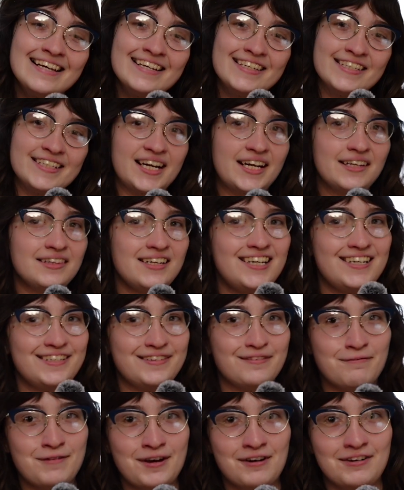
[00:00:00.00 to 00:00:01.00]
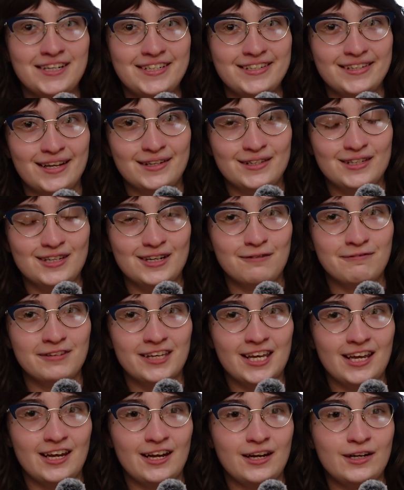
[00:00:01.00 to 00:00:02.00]
Stanley is a very sensitive
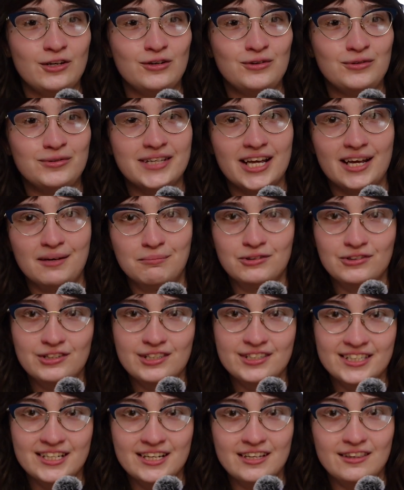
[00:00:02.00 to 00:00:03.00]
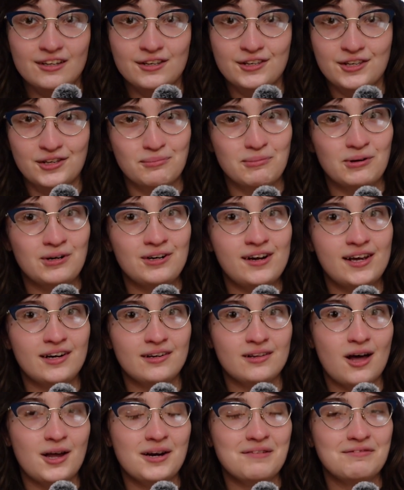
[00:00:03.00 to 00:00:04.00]
kid who's able to see the humor in a
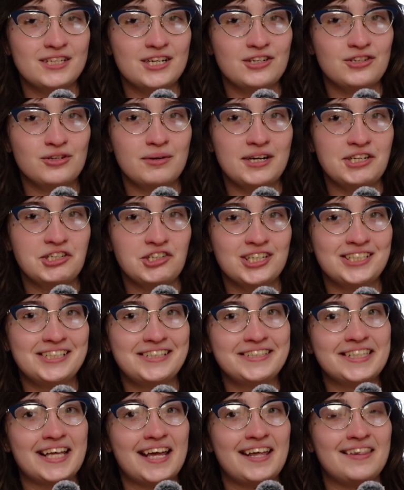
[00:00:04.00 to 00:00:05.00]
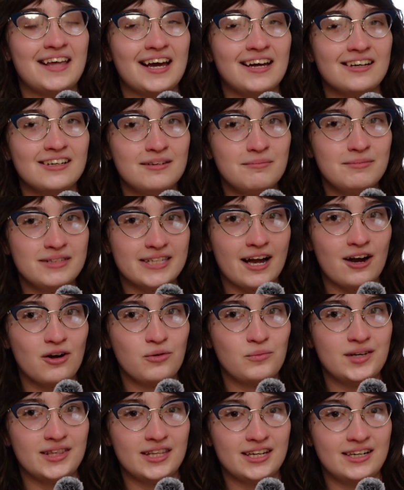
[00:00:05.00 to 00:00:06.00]
lot of situations, and that comes
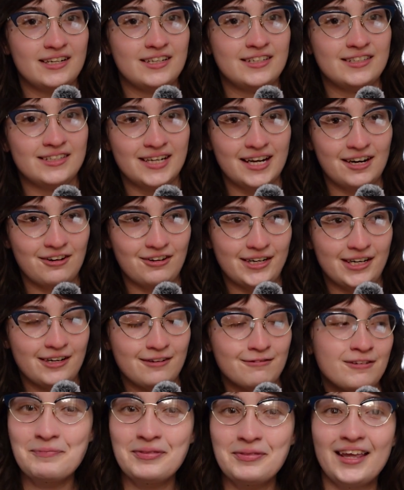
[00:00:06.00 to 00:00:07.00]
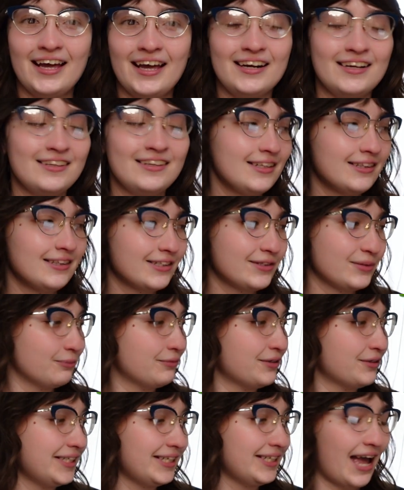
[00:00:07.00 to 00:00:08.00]
out within his narrative. And I think that's
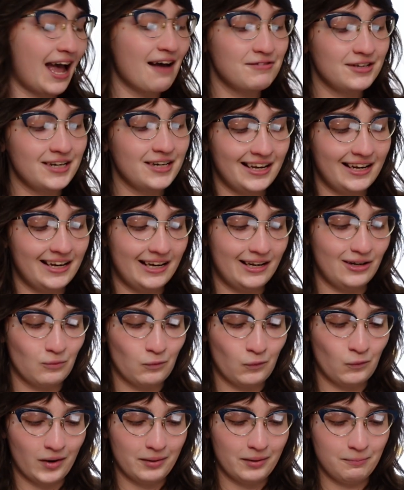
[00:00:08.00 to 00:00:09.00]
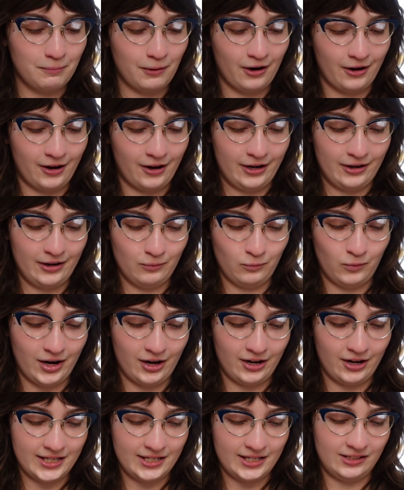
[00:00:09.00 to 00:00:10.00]
really evident in one part
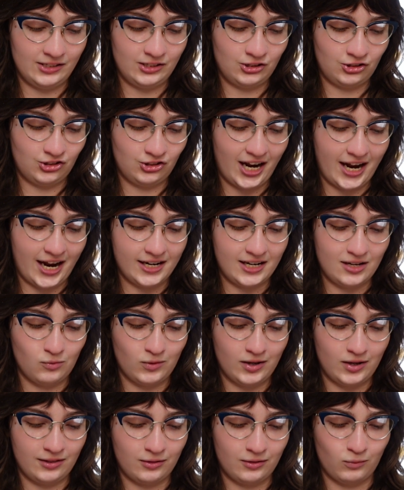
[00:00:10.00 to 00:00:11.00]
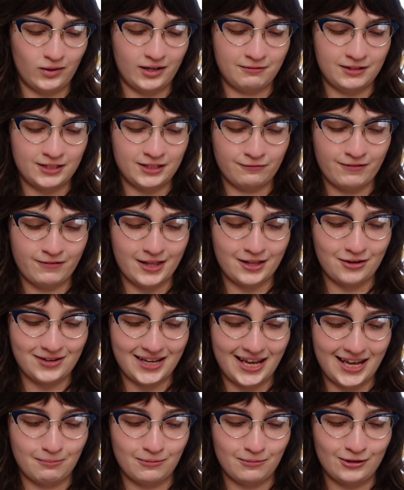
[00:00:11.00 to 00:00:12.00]
where he's chatting with one of his fellow
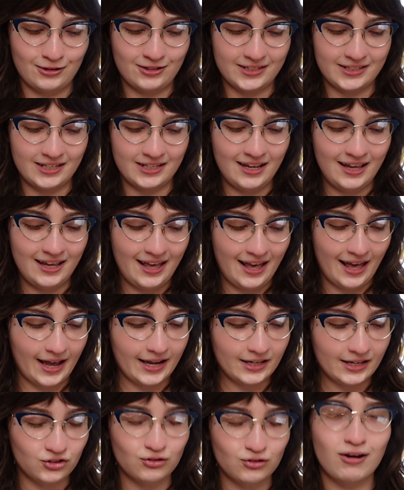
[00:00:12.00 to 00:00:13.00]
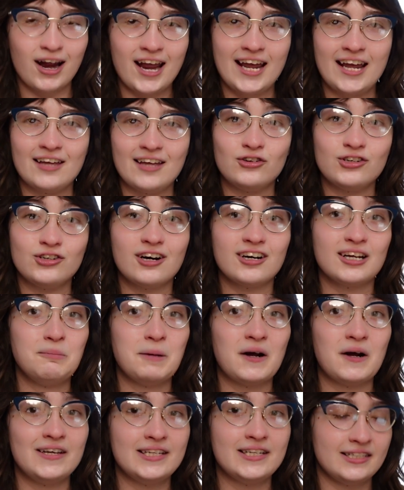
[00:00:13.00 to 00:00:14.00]
campers, X Ray, and they're talking
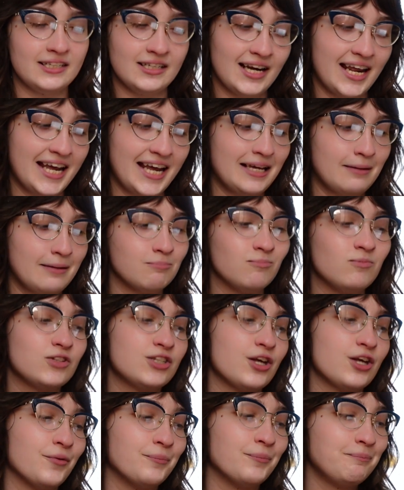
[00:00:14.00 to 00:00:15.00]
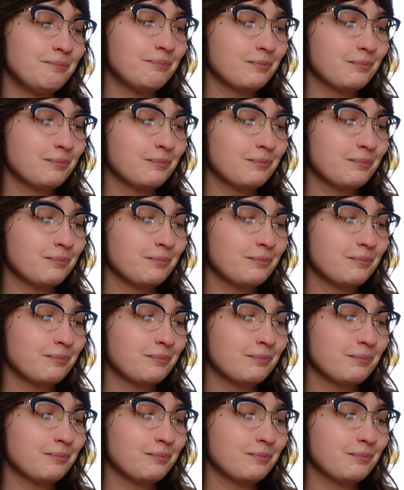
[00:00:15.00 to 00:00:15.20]
about his name. So,